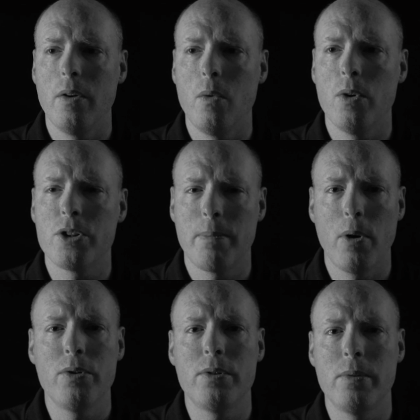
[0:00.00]
We're
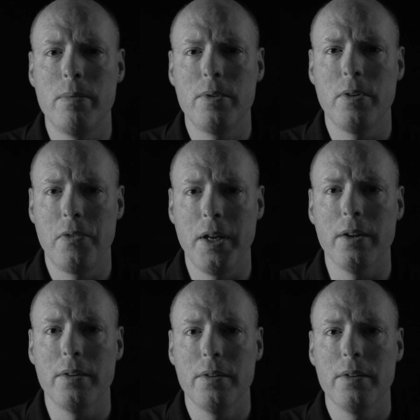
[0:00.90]
supposed to
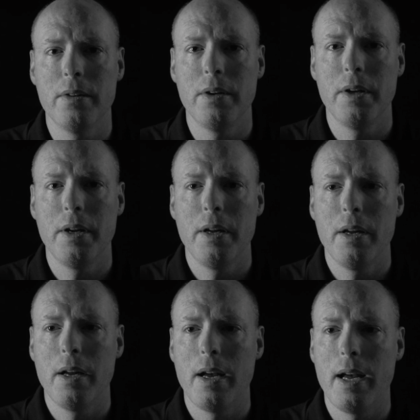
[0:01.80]
feel.
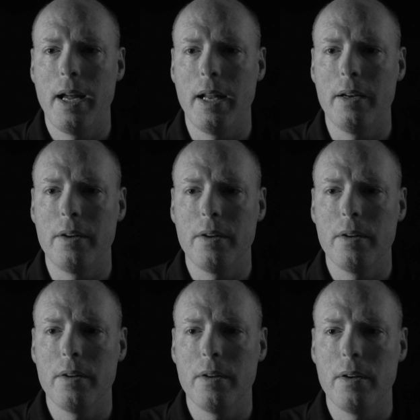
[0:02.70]
And
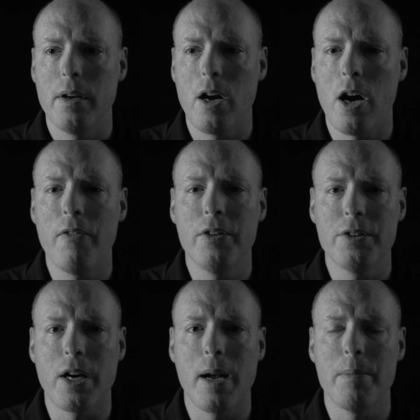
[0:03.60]

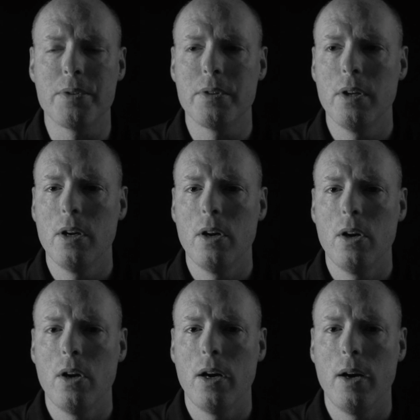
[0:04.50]
oftentimes,
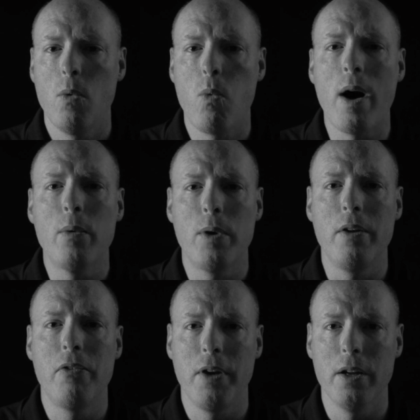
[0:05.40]
what we
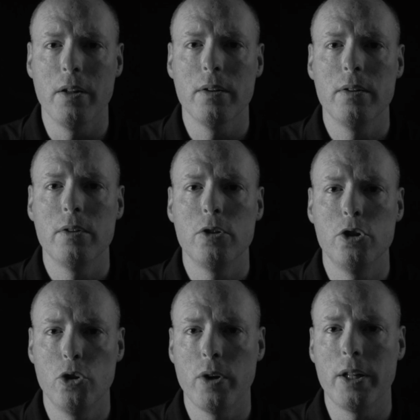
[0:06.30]
feel
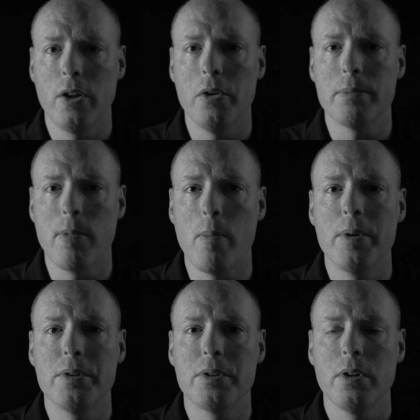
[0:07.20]
during those
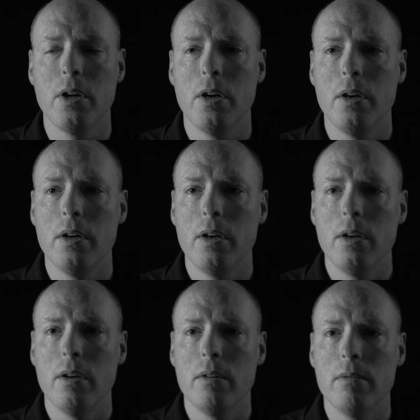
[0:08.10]
moments,
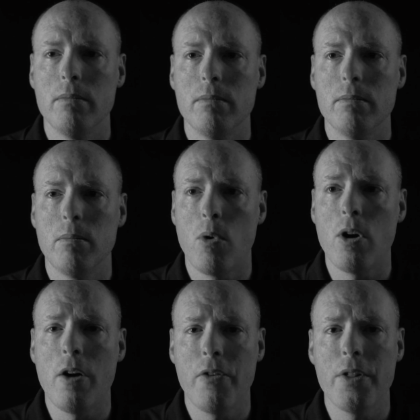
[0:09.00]
more
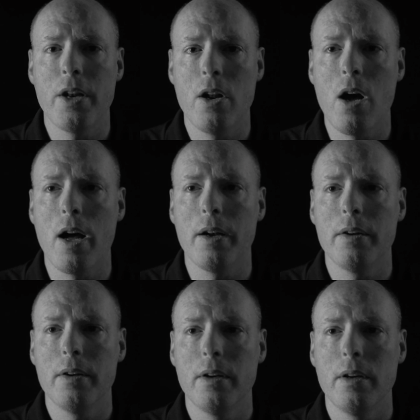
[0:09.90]
often than not,
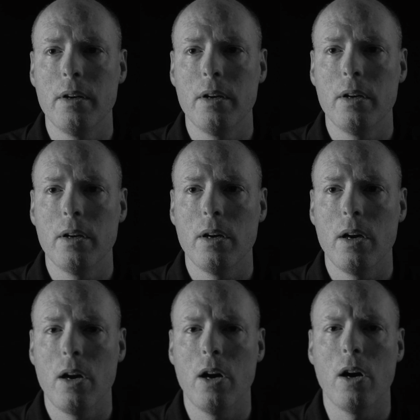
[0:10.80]

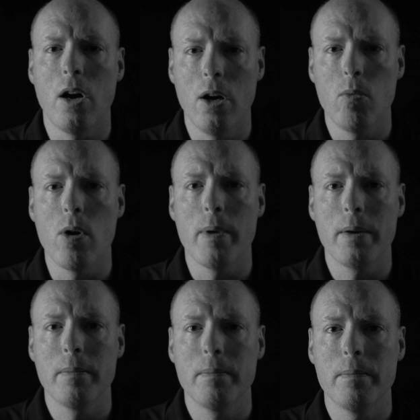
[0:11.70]
are heartwarming,
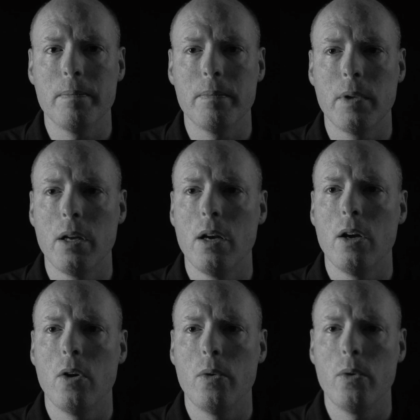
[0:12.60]

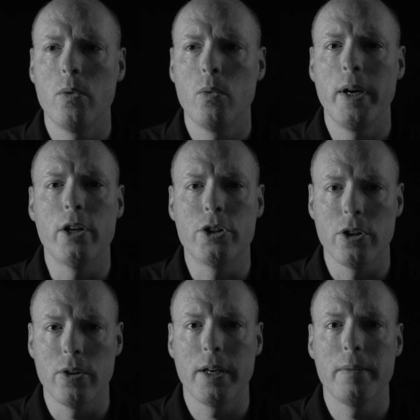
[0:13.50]

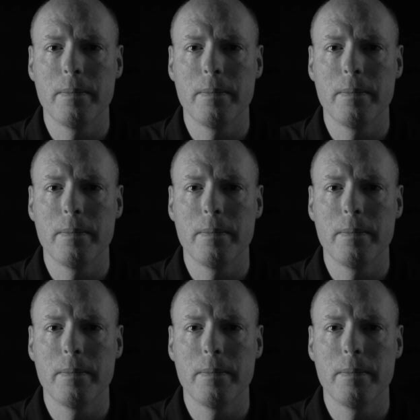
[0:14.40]
reassuring,